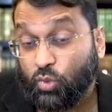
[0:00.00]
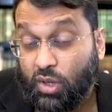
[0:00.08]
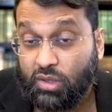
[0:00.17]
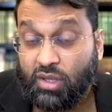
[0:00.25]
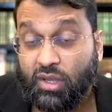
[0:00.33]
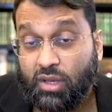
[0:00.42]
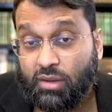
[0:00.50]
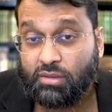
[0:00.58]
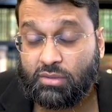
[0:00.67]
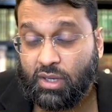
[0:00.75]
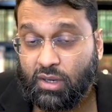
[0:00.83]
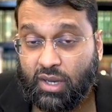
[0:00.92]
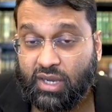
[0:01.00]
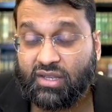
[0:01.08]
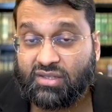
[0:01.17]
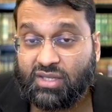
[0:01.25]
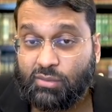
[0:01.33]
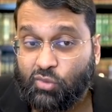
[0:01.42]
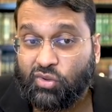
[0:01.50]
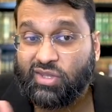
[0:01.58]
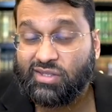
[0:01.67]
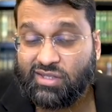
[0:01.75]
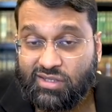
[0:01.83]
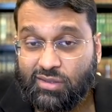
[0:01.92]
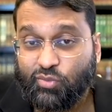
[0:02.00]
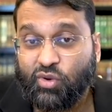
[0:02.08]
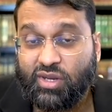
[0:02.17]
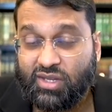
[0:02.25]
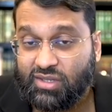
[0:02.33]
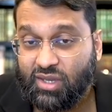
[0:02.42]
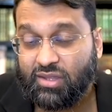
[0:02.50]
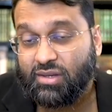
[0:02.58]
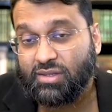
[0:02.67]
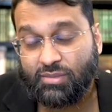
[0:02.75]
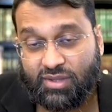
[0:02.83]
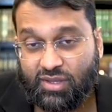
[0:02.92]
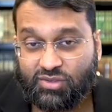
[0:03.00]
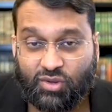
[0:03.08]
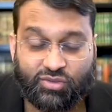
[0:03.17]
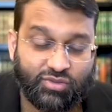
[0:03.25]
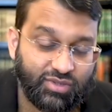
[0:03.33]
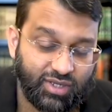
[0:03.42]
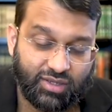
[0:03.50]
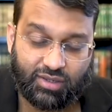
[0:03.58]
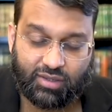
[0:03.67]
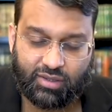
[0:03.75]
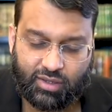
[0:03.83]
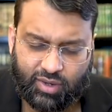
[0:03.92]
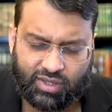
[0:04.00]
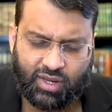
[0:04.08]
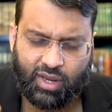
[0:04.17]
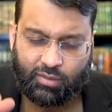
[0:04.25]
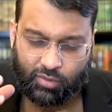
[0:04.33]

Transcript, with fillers: Well, uh, I can say Mu'tazilism predates Atharism, and that's also technically correct.